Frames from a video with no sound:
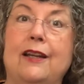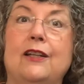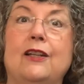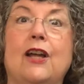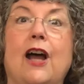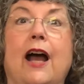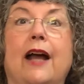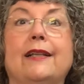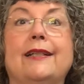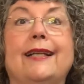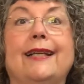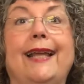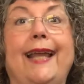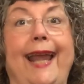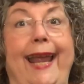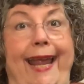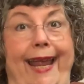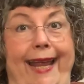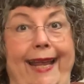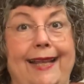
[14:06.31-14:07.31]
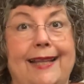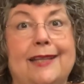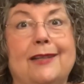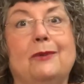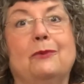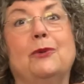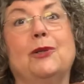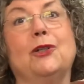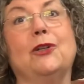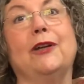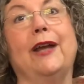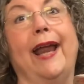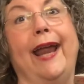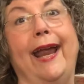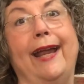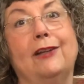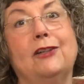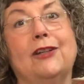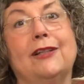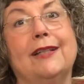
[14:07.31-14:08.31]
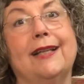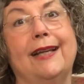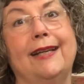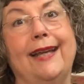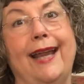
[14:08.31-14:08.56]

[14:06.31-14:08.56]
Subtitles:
toxic ants, which are anxious,